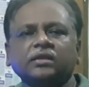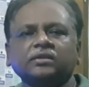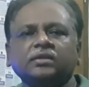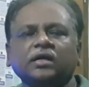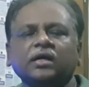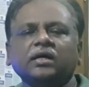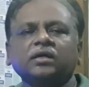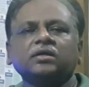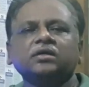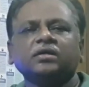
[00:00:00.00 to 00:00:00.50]

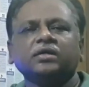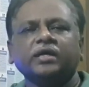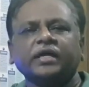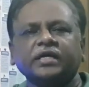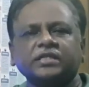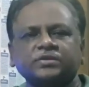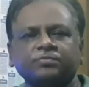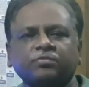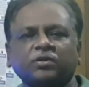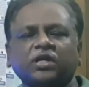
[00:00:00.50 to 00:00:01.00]
the
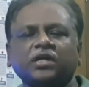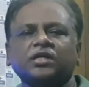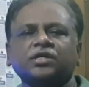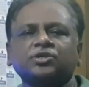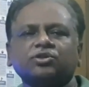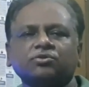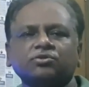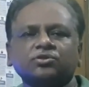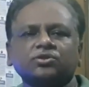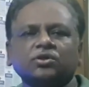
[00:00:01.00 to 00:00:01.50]

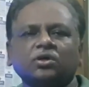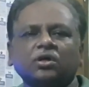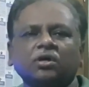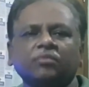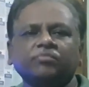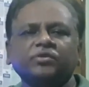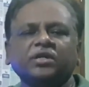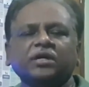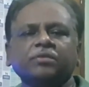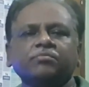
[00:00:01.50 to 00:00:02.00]
explanations
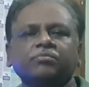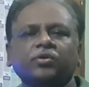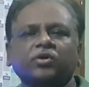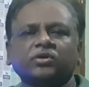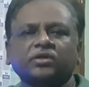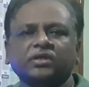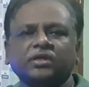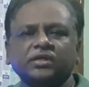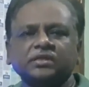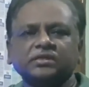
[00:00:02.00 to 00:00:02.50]
of the
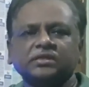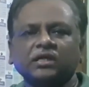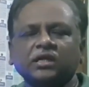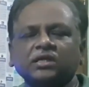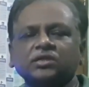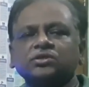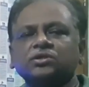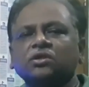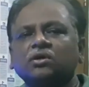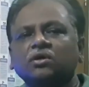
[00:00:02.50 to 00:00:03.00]
important
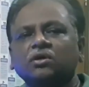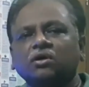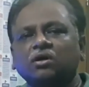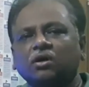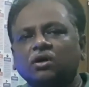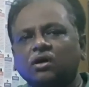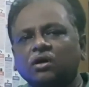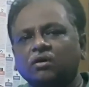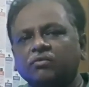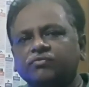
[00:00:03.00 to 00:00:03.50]
results
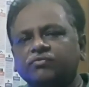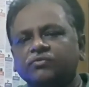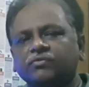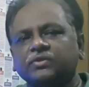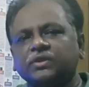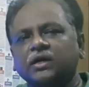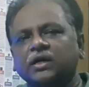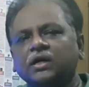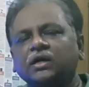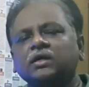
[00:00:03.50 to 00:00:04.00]
of
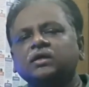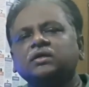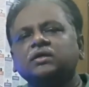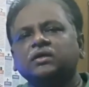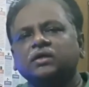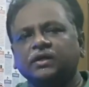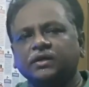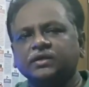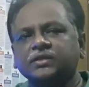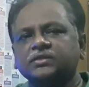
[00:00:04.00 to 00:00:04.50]
the
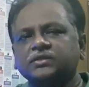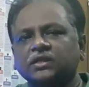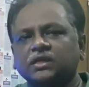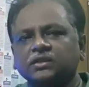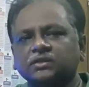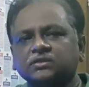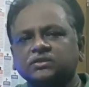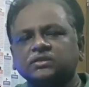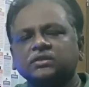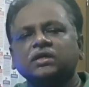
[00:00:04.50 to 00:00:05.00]

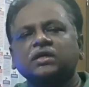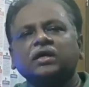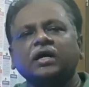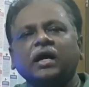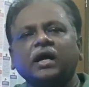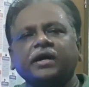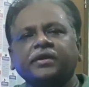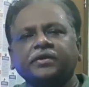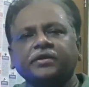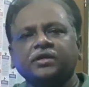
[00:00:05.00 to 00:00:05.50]
research,
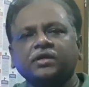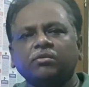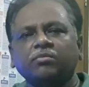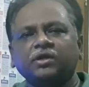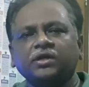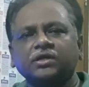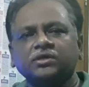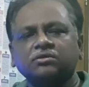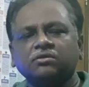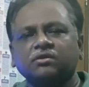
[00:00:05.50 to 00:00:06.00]
and
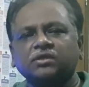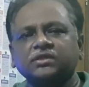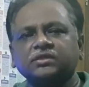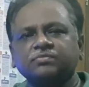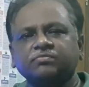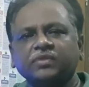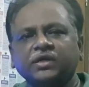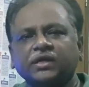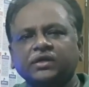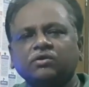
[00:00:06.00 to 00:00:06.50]
recommendation is
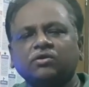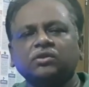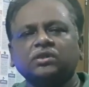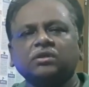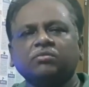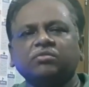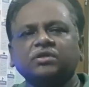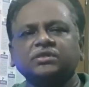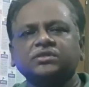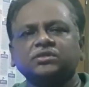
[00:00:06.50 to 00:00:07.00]
made on
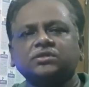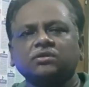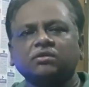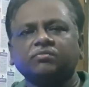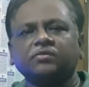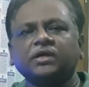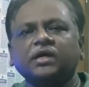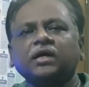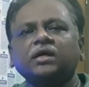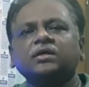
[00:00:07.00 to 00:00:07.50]
the basis
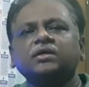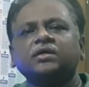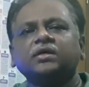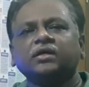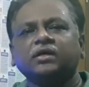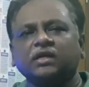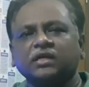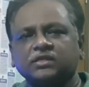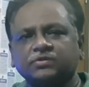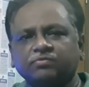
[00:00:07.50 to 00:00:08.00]
of the
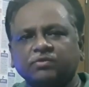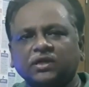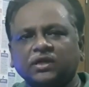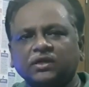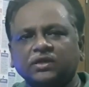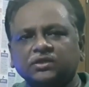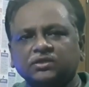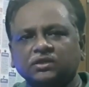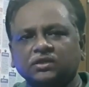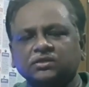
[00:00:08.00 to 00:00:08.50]

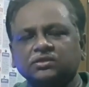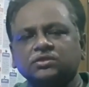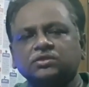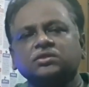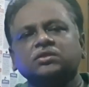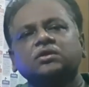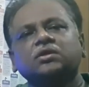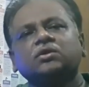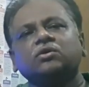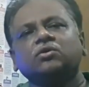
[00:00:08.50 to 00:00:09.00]

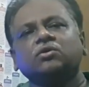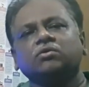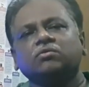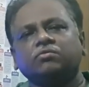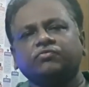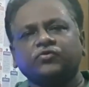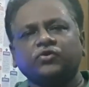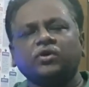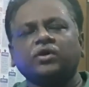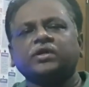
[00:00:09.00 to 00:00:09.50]
explanations.
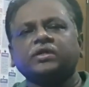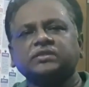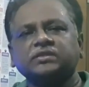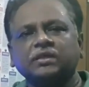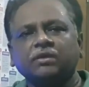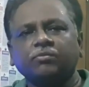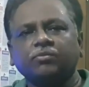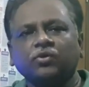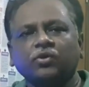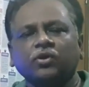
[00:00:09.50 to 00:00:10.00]
For
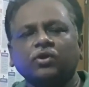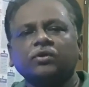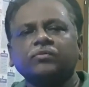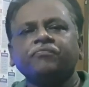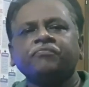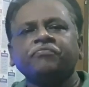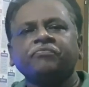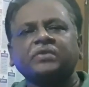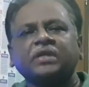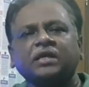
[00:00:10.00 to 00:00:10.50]
example,
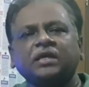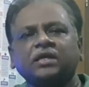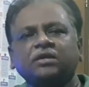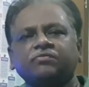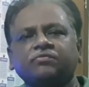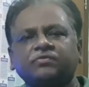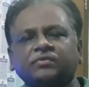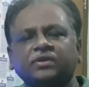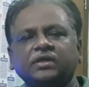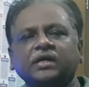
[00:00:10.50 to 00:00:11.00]

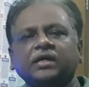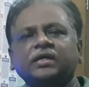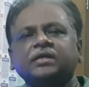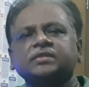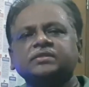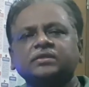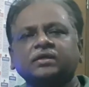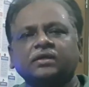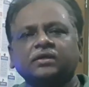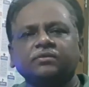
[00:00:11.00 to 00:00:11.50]
if there
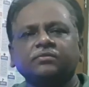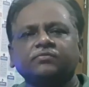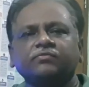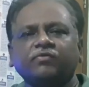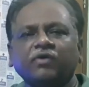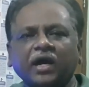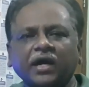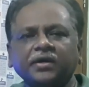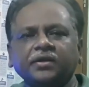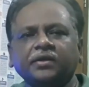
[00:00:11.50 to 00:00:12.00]
is a
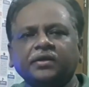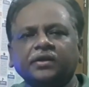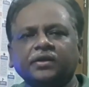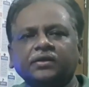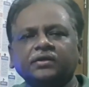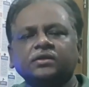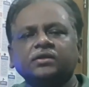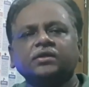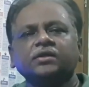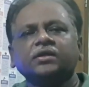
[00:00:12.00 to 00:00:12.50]

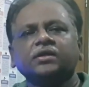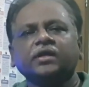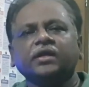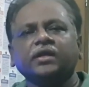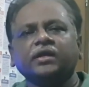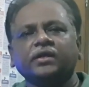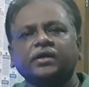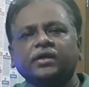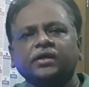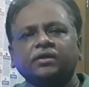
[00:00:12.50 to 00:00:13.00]
finding
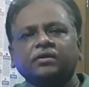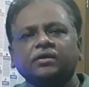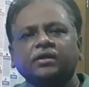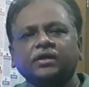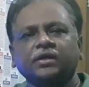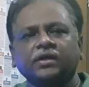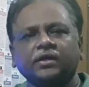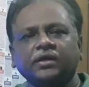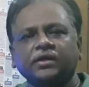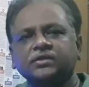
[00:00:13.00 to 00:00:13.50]
in
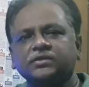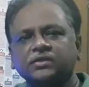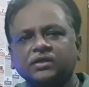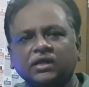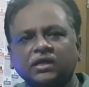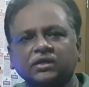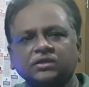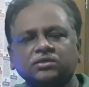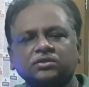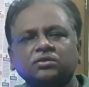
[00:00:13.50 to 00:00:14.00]
a
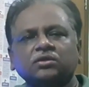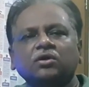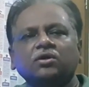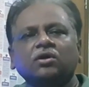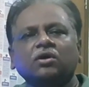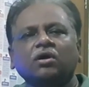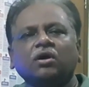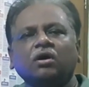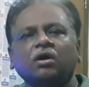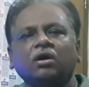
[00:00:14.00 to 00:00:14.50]
research
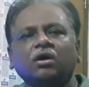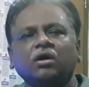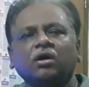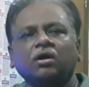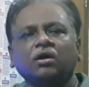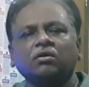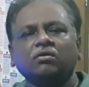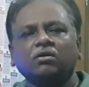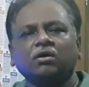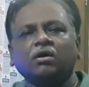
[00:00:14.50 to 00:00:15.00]

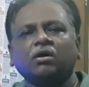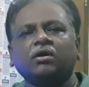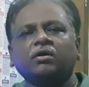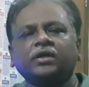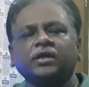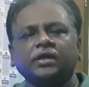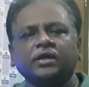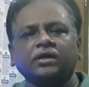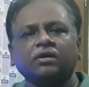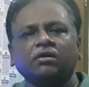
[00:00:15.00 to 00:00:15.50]
on
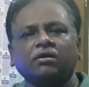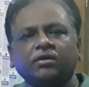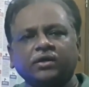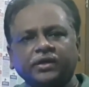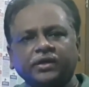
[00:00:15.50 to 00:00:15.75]
a